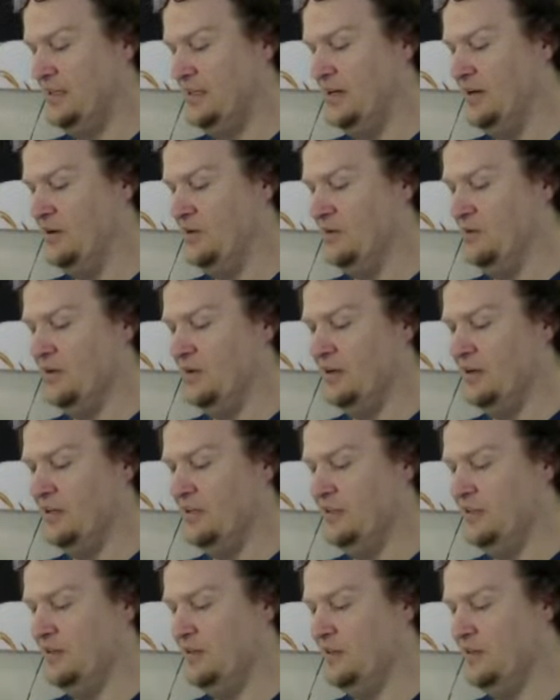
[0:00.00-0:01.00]
Now,
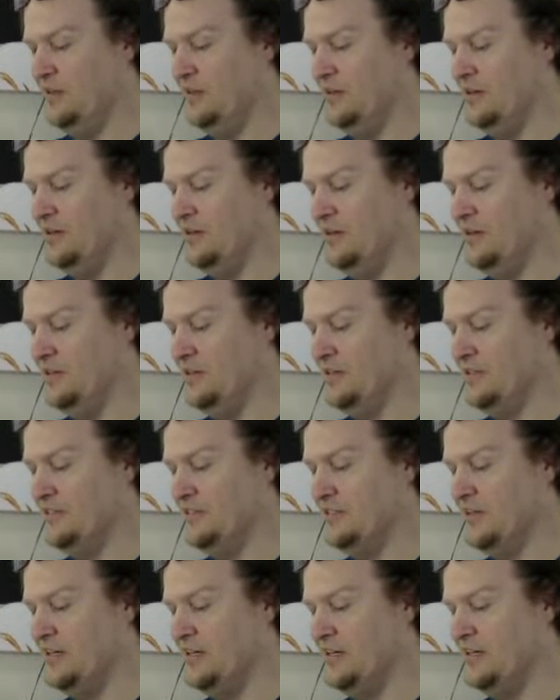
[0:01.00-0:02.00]
on
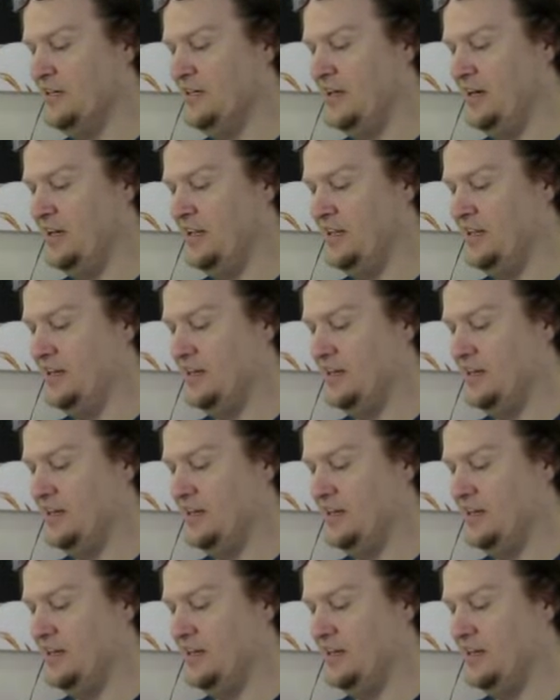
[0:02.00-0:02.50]
the Sunday,